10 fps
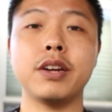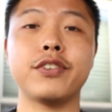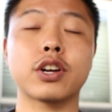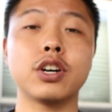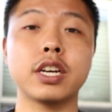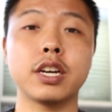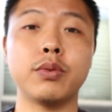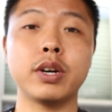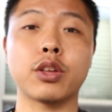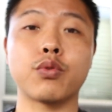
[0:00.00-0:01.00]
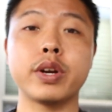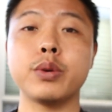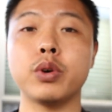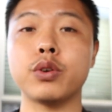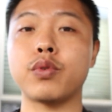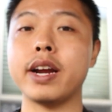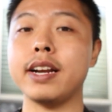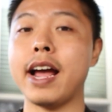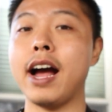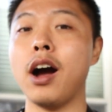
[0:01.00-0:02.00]
But if you're cooking with green wood
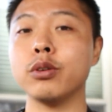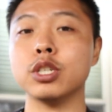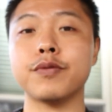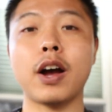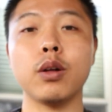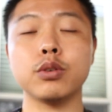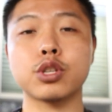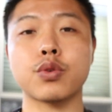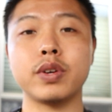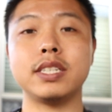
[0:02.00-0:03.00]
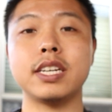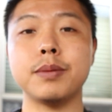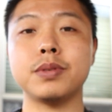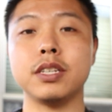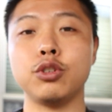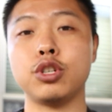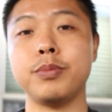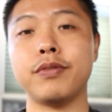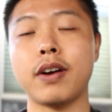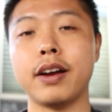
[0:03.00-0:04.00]
right now, just follow those 3 tips and you
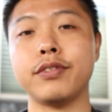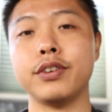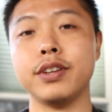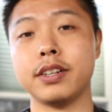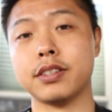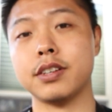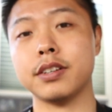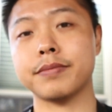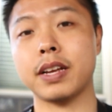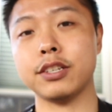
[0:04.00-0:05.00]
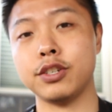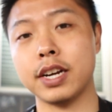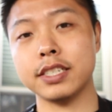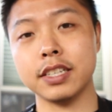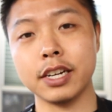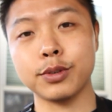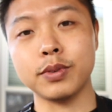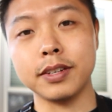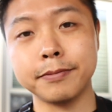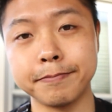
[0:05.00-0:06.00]
should be fine for your next cook. I'll see you guys in the next
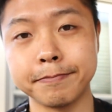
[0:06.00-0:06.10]
one.